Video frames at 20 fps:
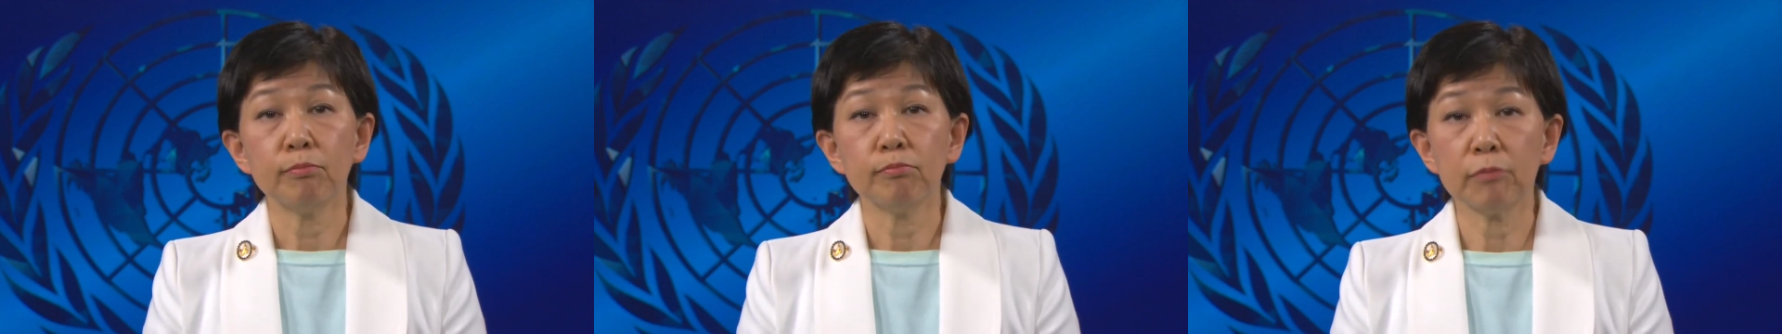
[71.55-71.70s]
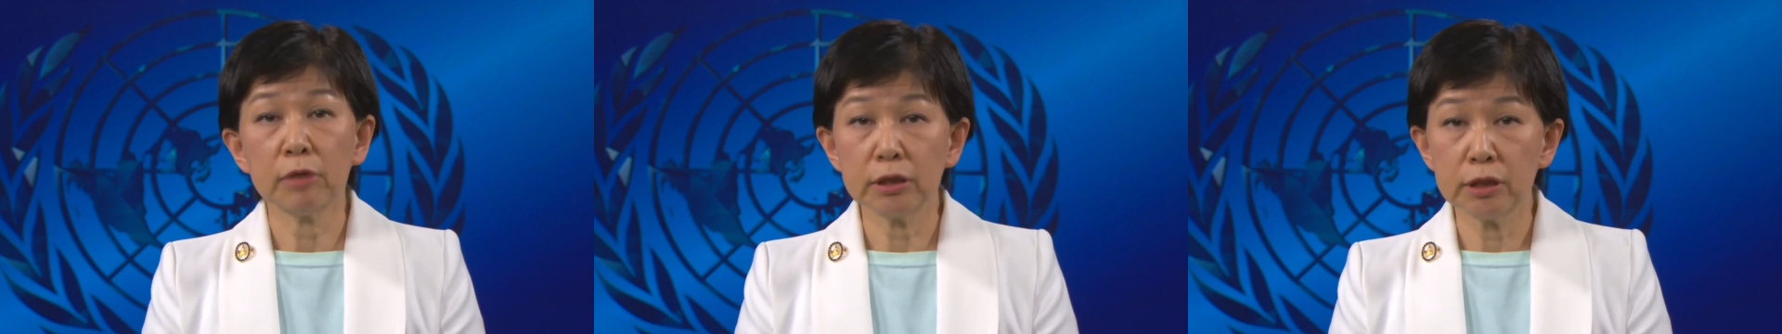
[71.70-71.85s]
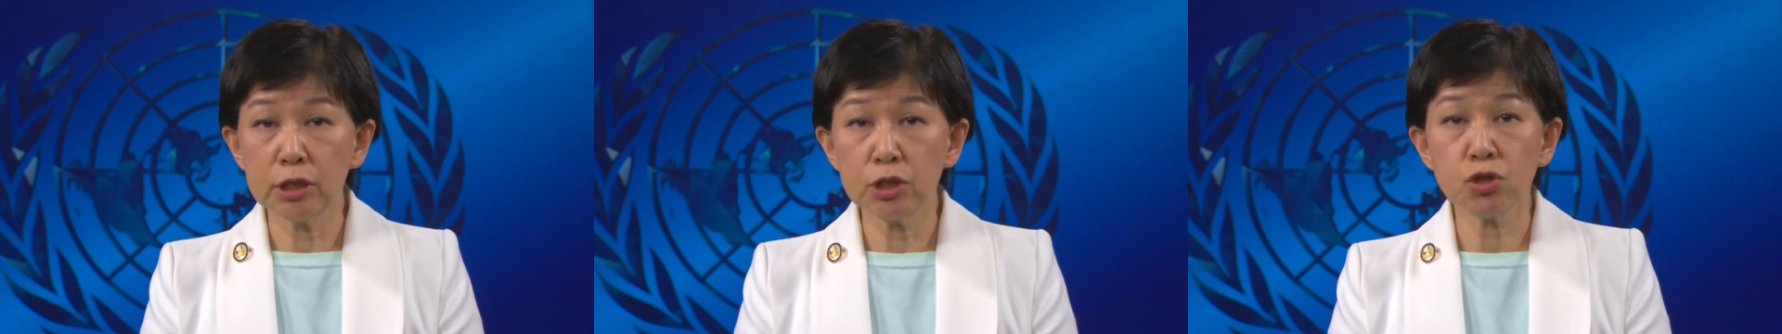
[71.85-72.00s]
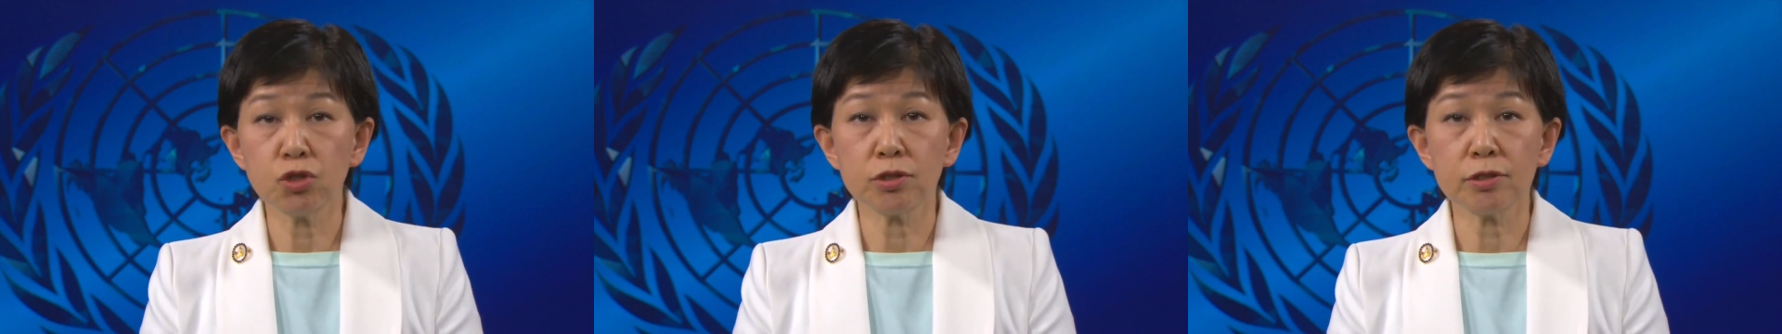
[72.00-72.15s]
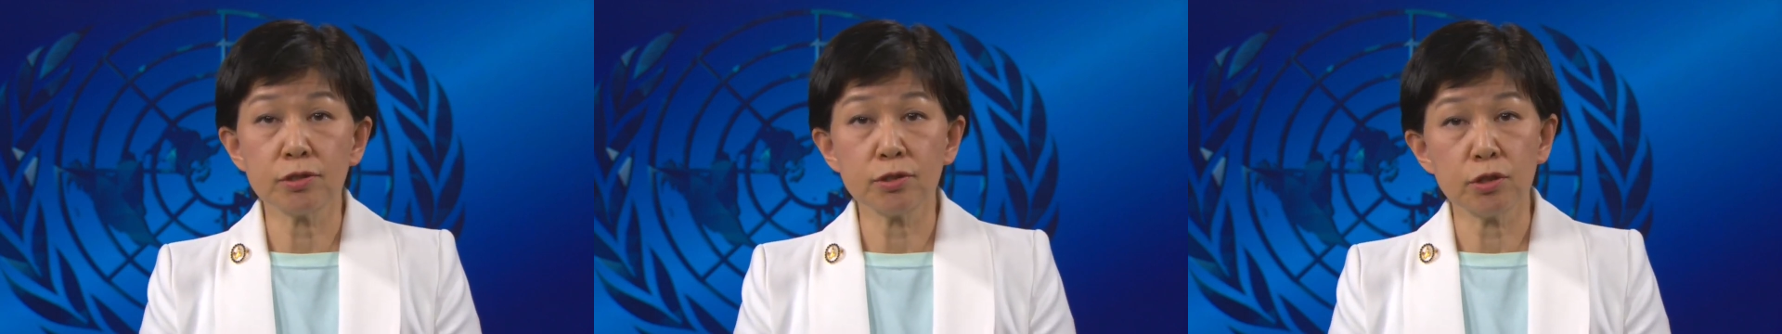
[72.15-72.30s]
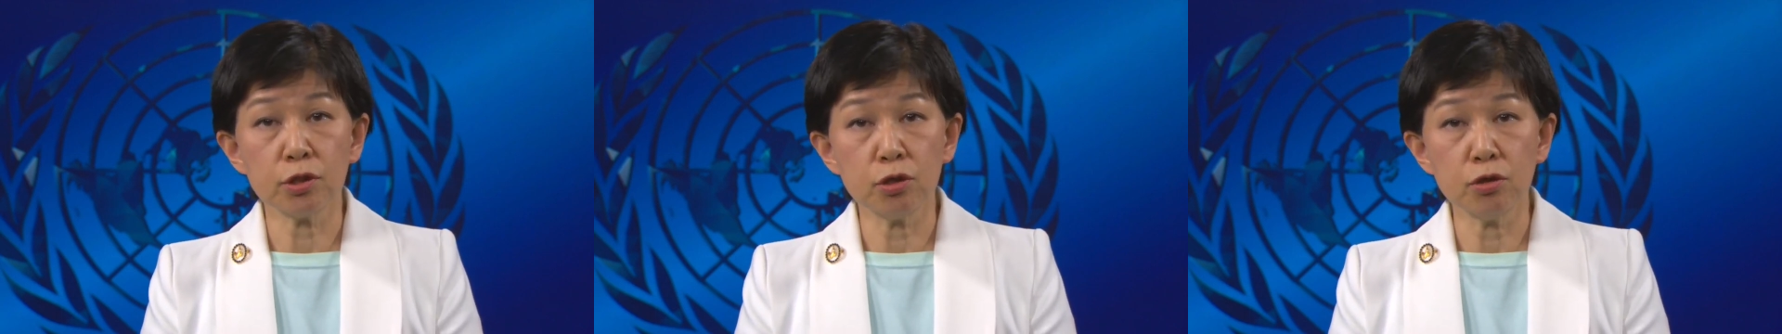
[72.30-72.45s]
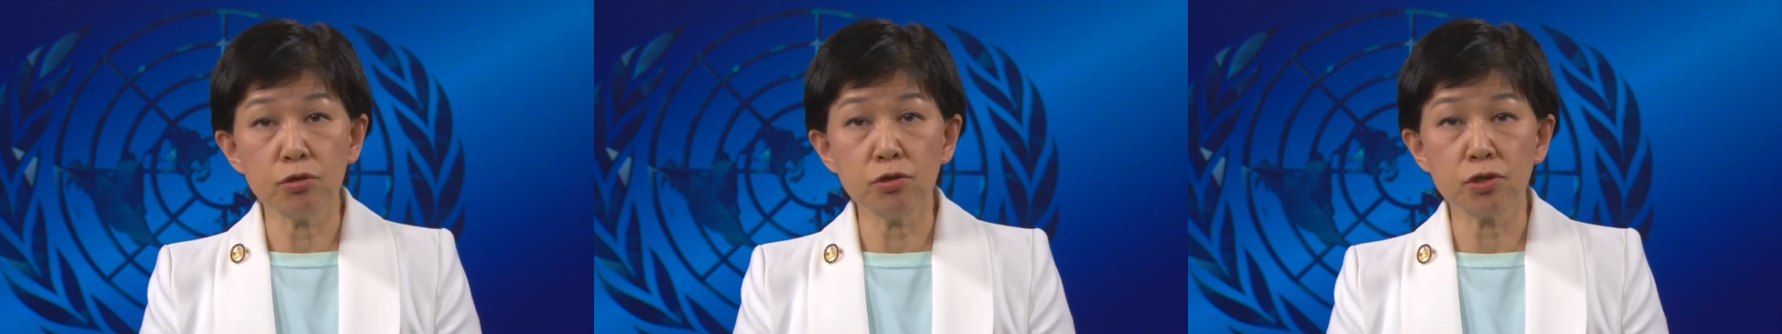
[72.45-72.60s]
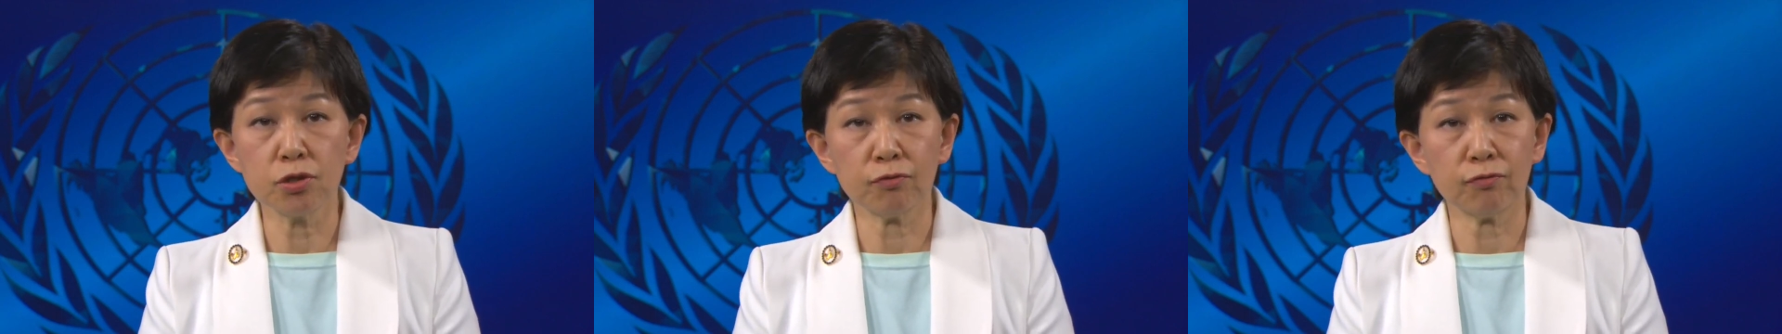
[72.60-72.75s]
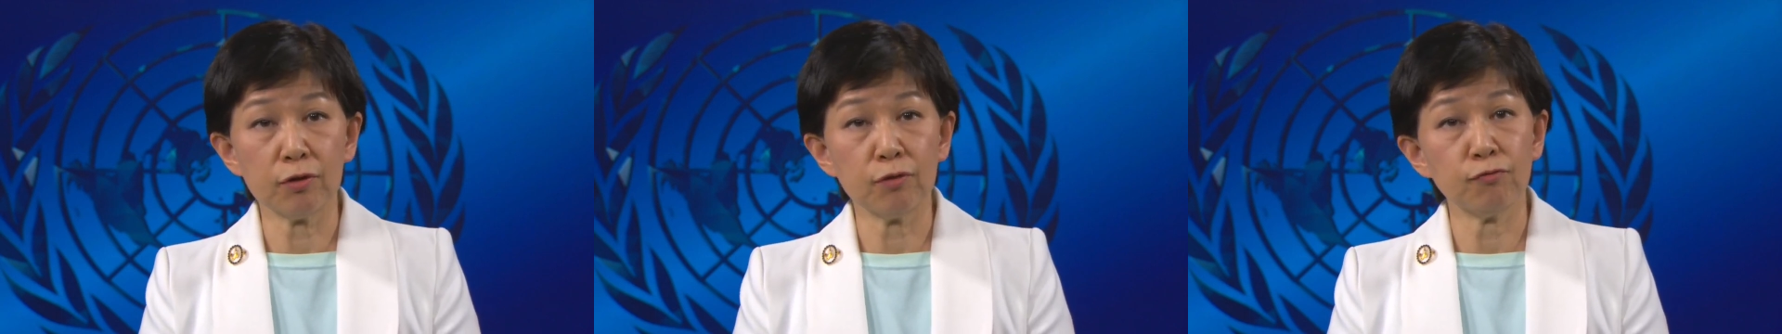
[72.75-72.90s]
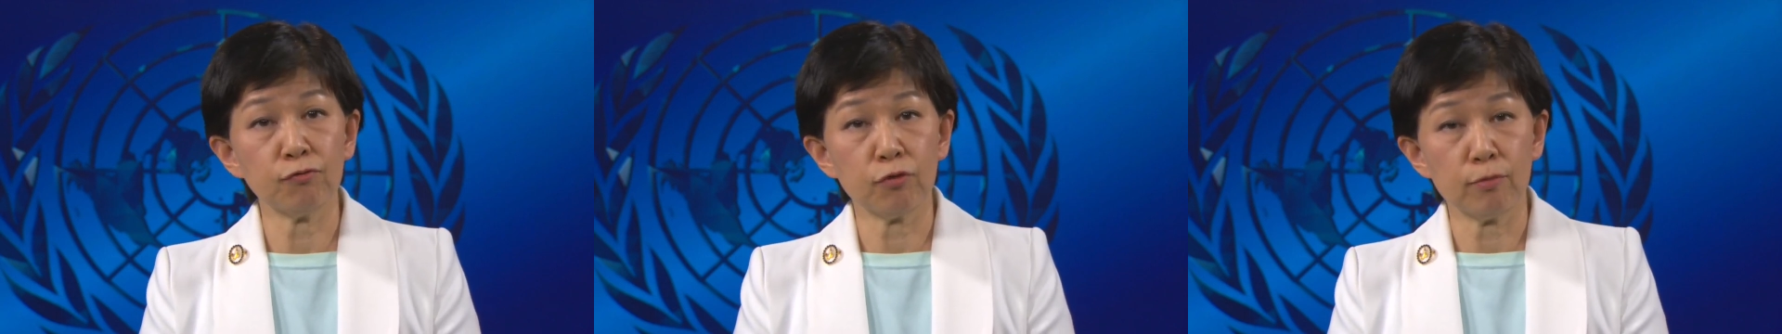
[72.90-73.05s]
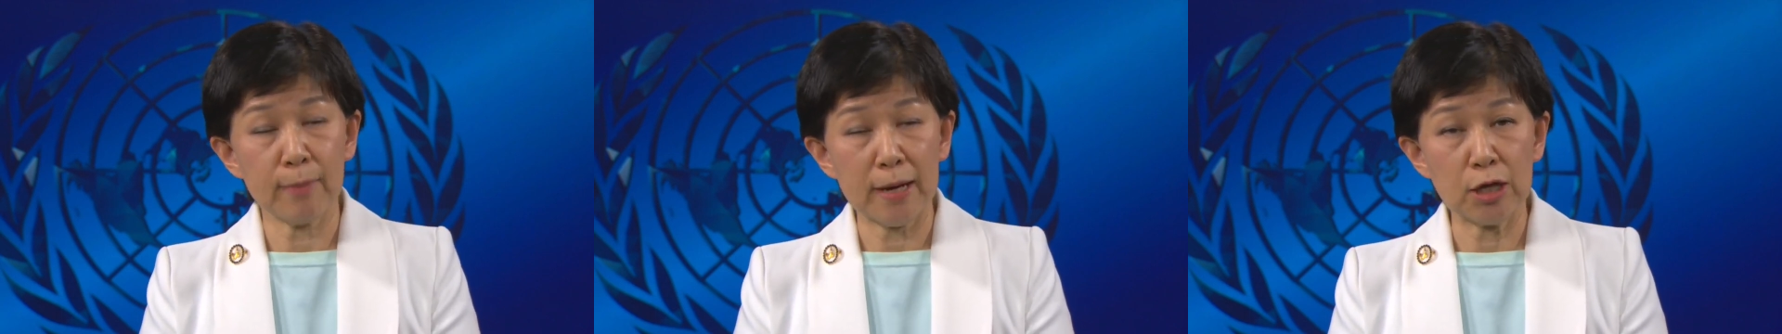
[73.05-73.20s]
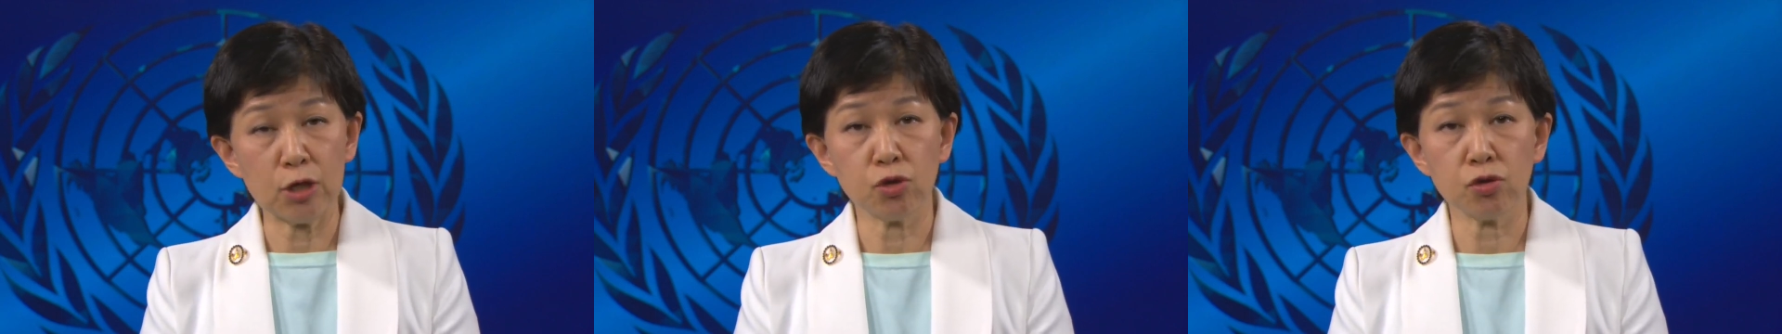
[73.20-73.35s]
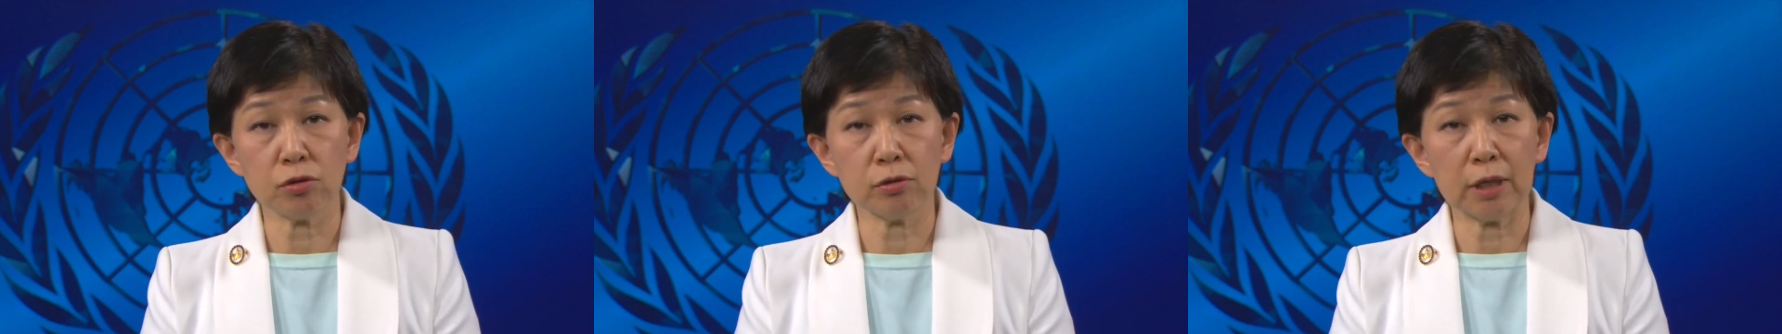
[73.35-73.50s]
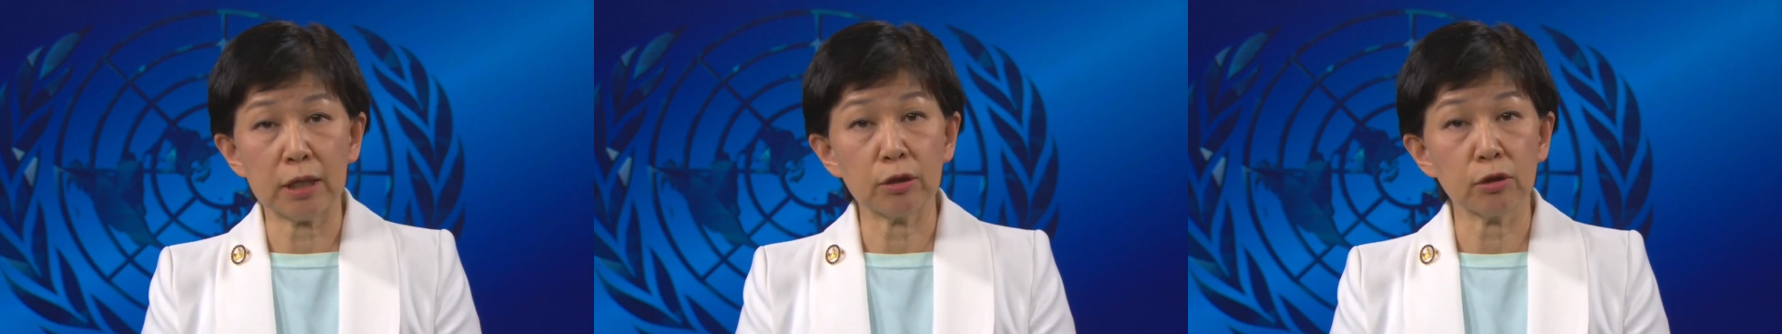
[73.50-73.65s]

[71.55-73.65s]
malicious use of information